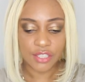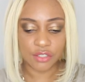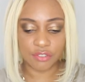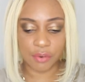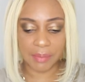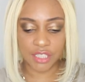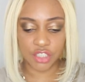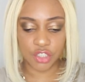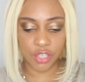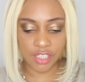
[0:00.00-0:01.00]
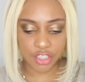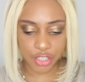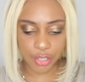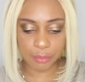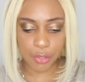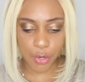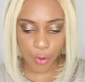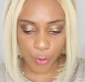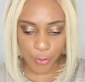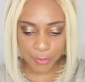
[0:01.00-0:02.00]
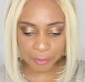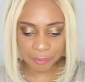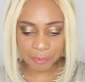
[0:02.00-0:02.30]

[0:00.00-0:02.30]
So for my short-term goal,